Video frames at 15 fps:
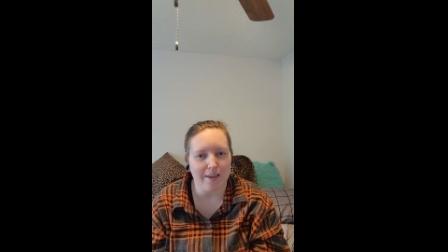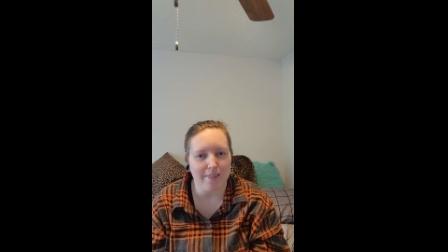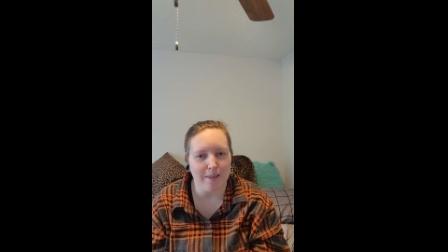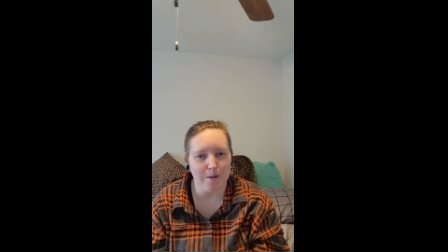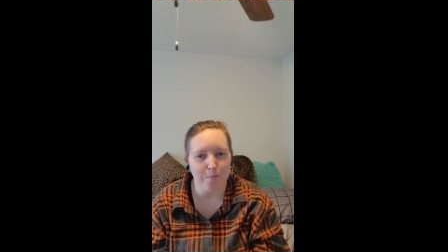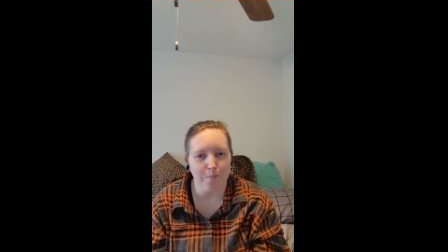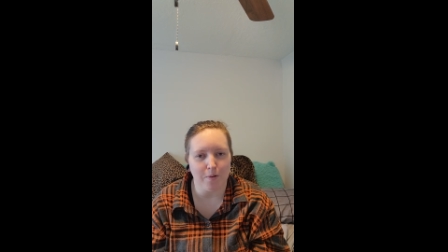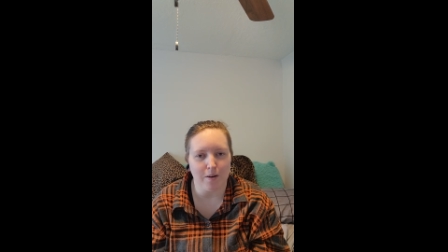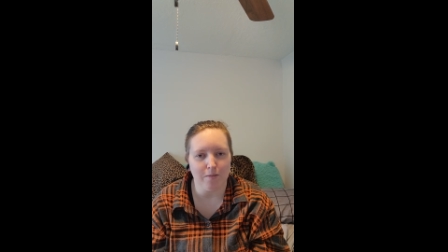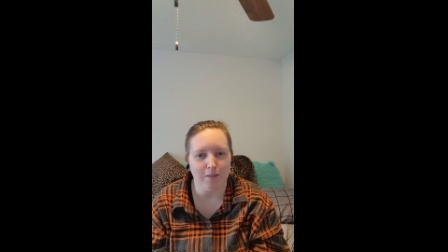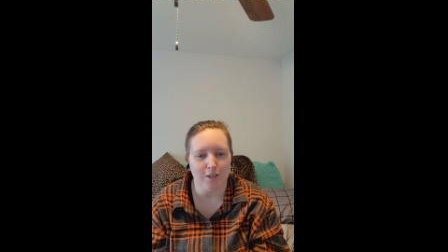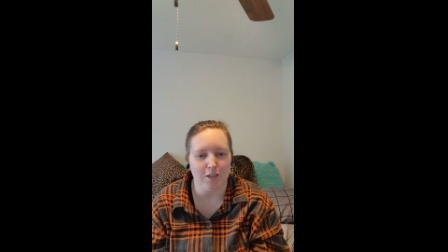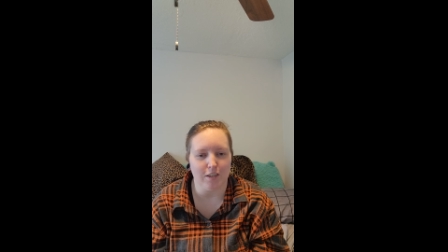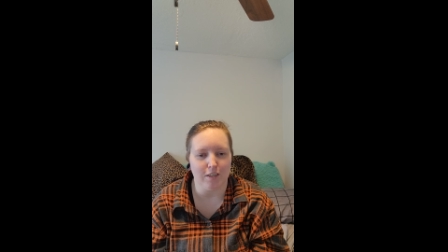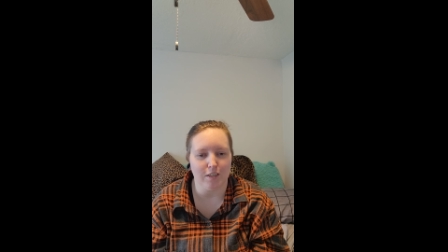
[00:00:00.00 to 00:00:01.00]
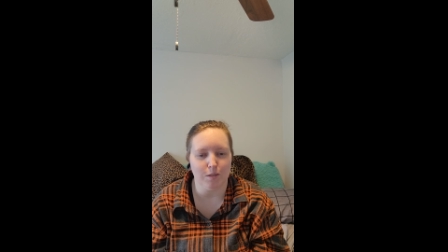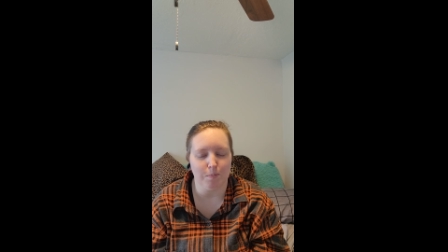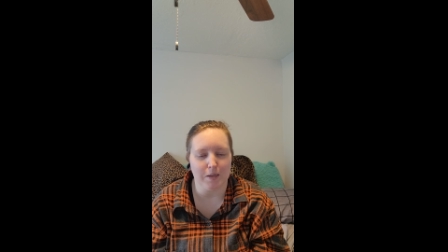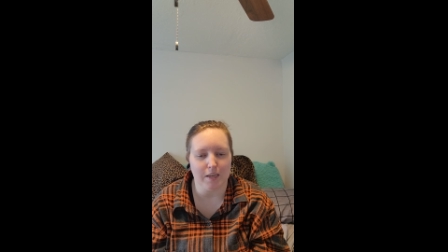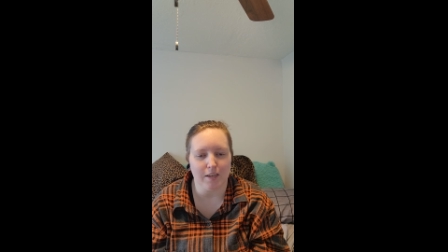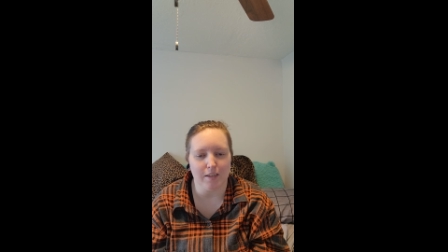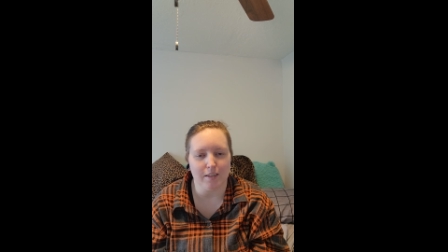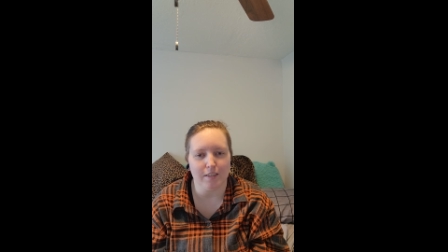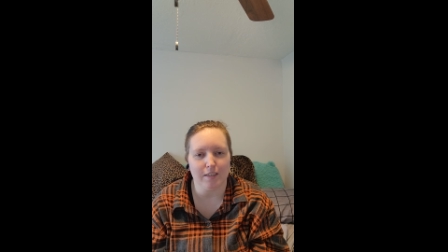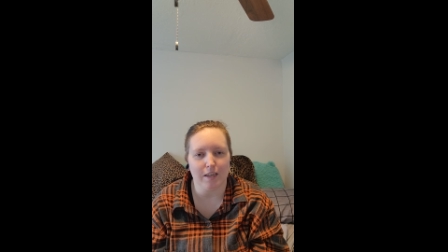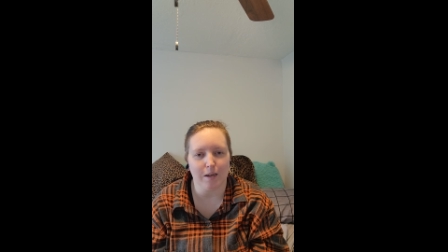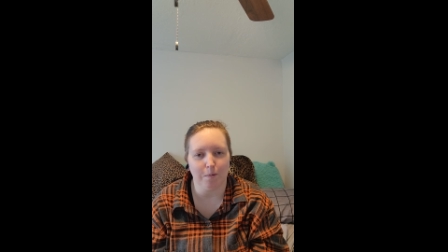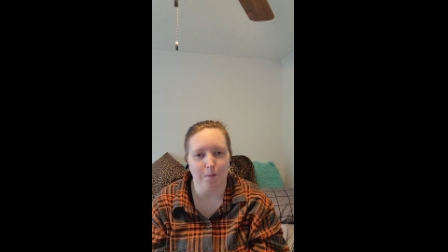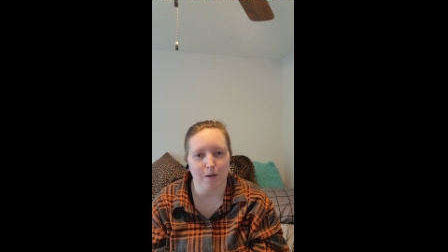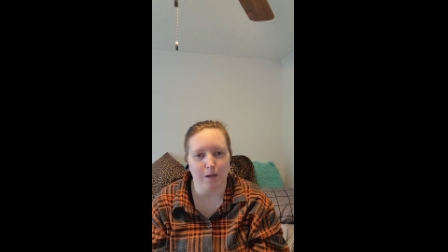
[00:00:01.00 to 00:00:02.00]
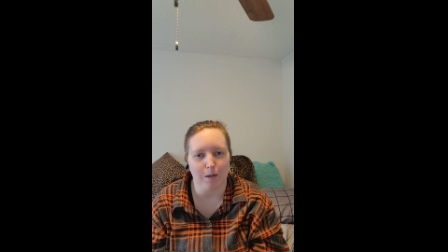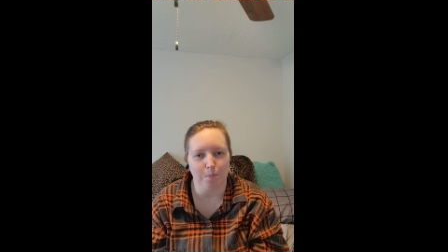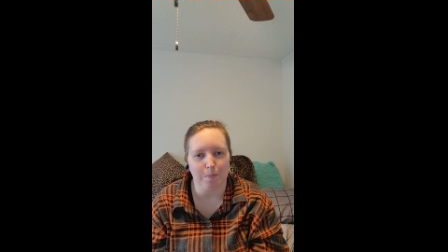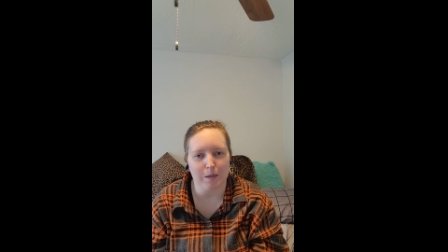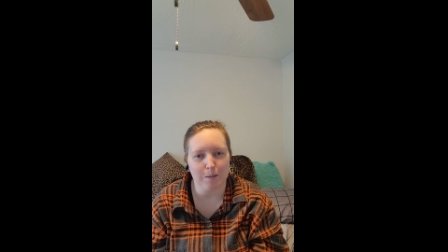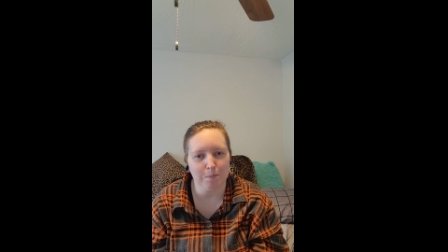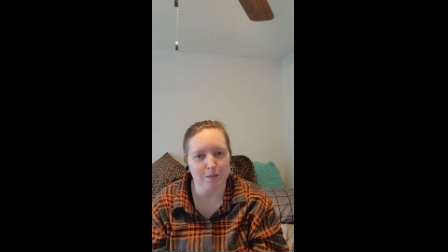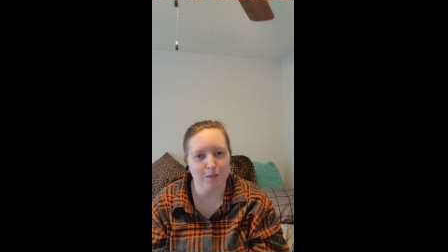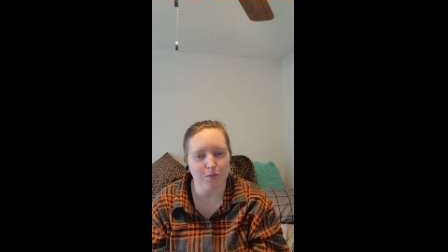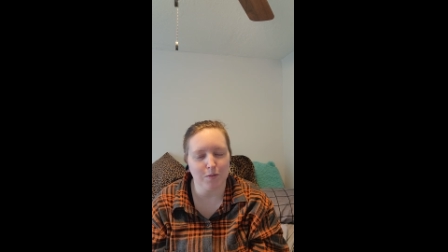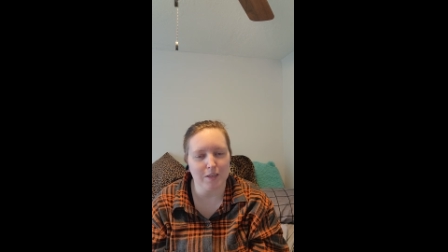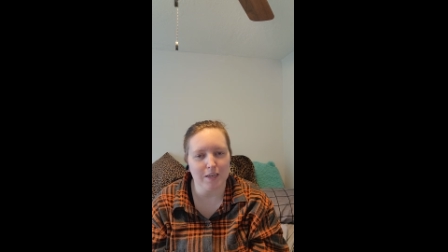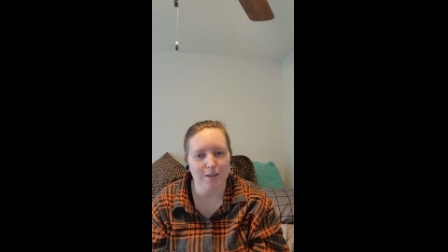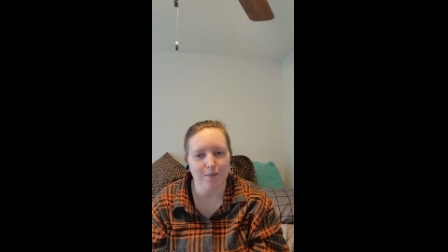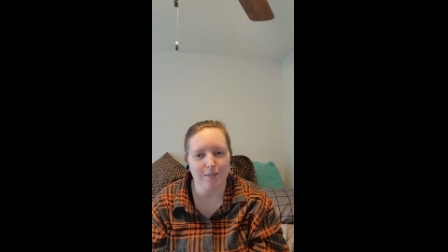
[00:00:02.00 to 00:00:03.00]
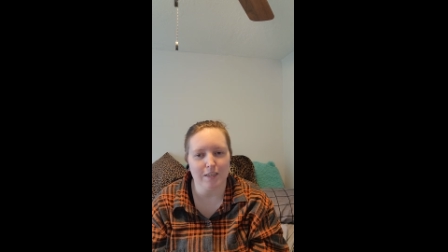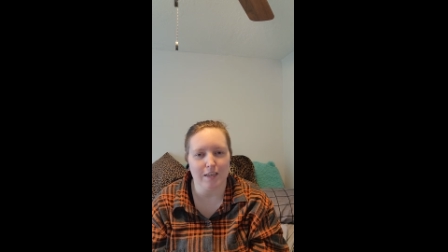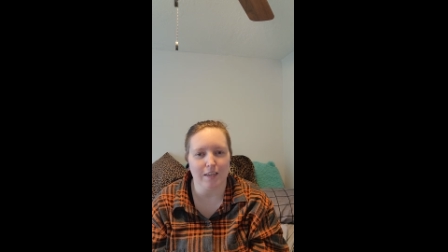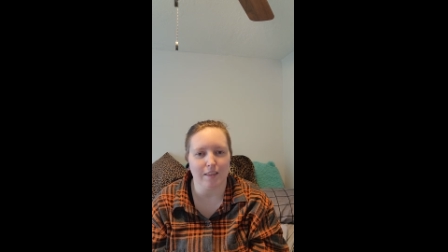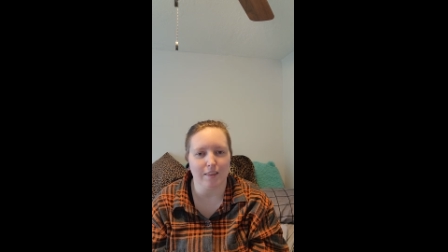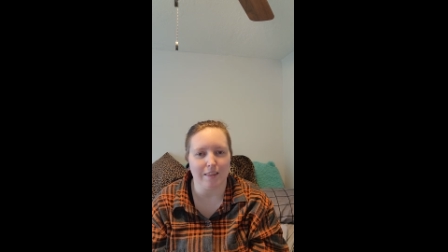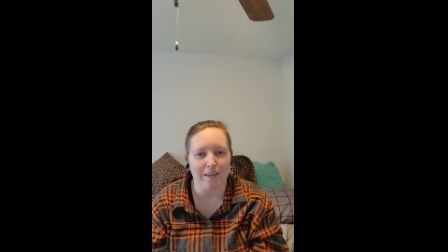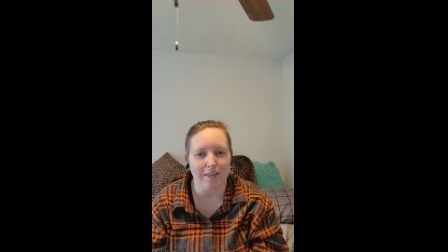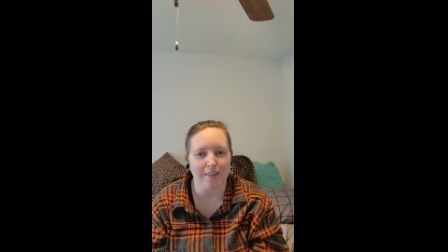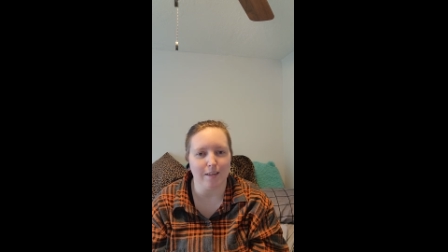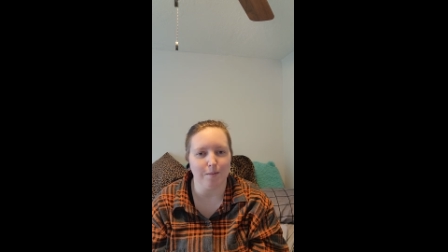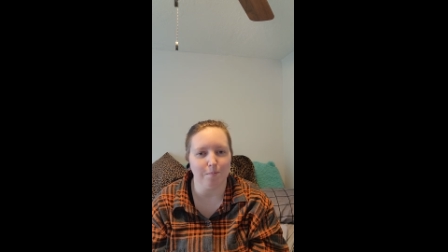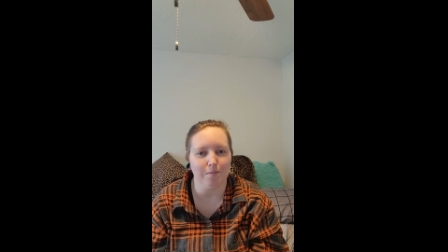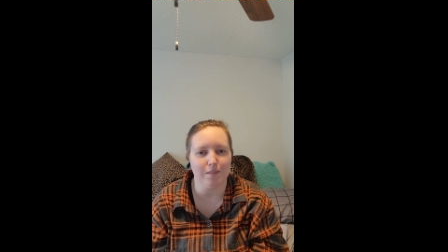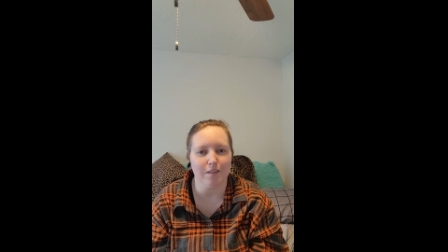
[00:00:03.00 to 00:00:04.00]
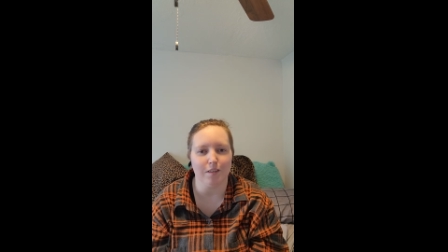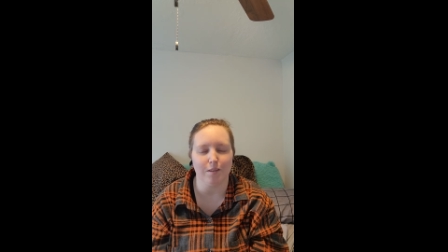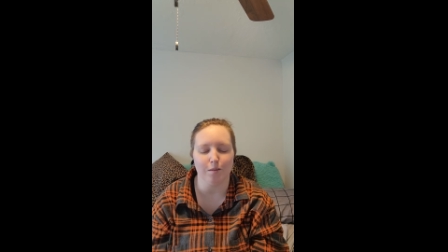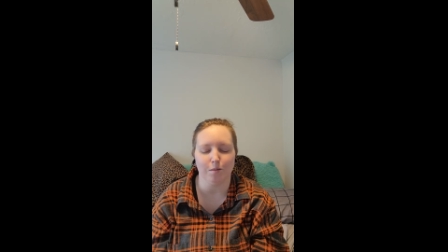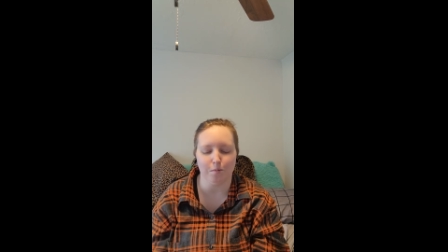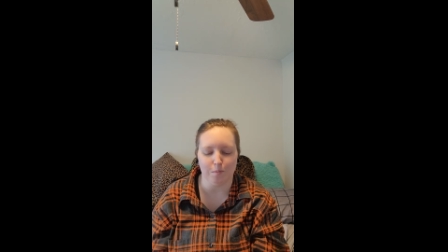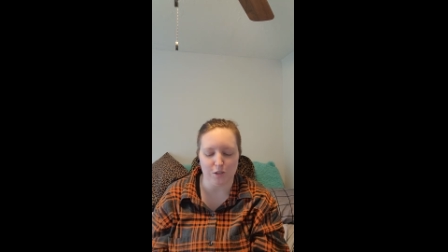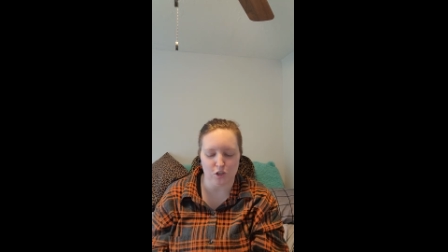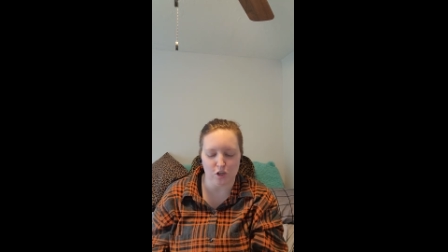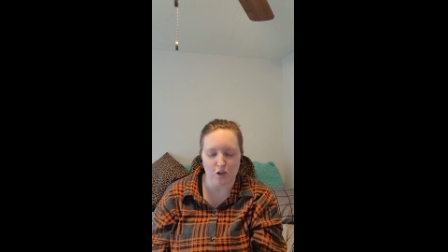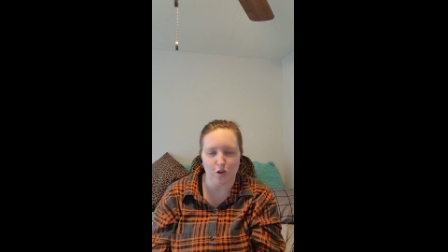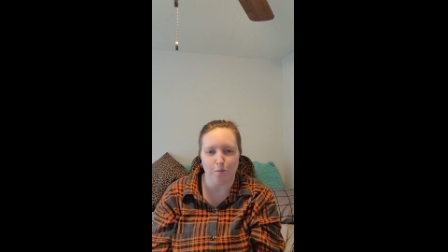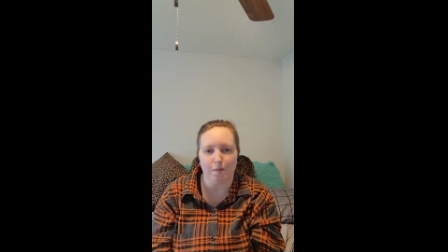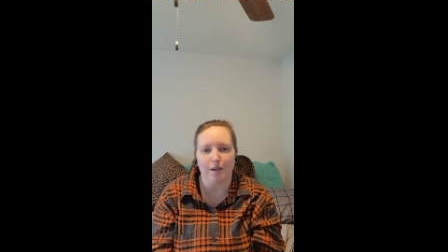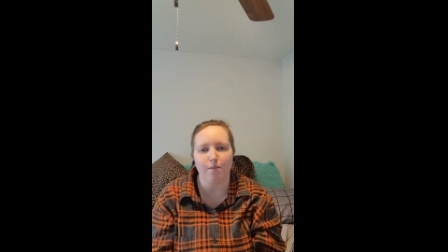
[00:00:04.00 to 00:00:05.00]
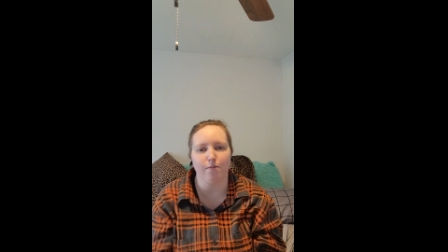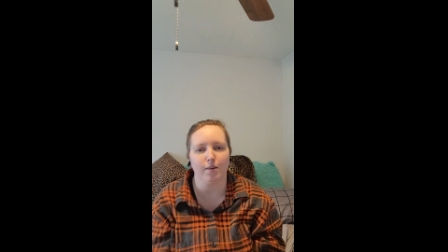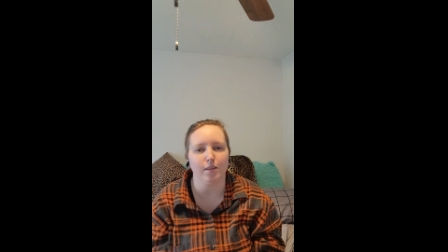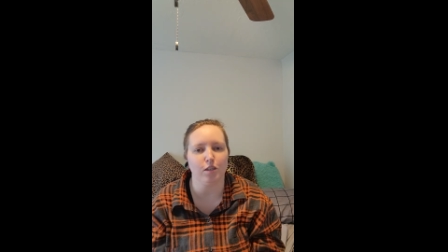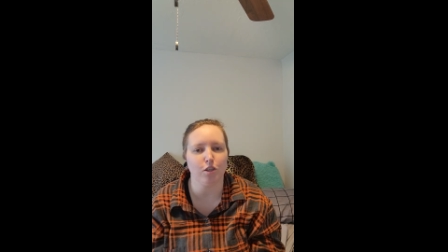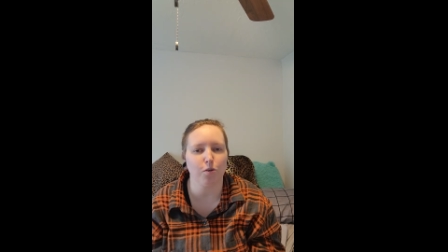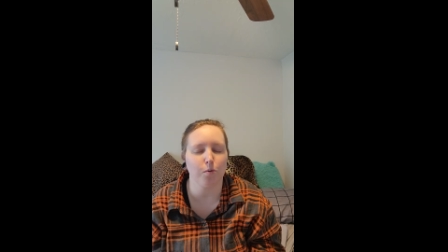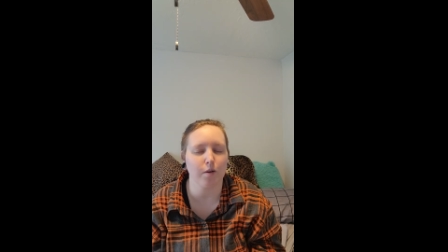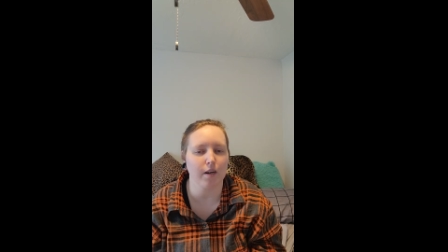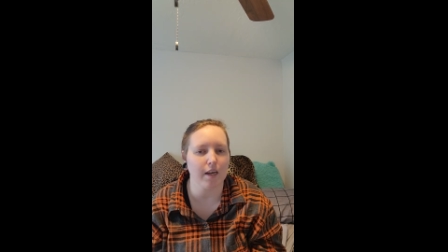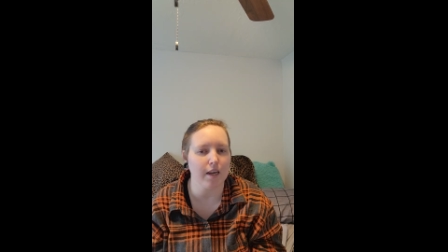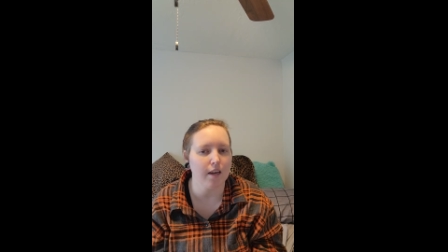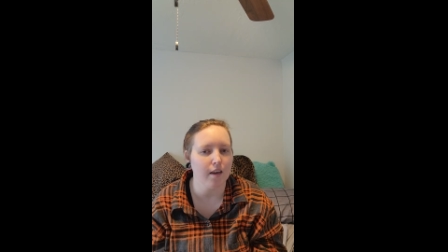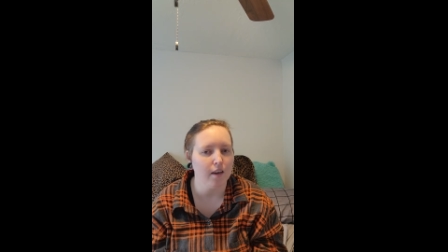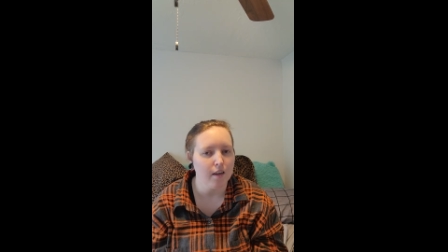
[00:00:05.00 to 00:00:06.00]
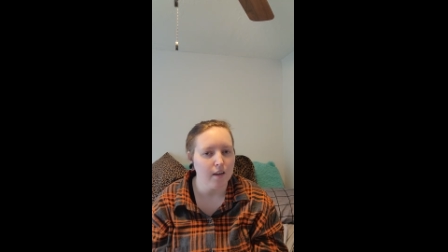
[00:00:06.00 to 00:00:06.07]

them privileges because they were purposefully using they, them to misgender me. Fun story.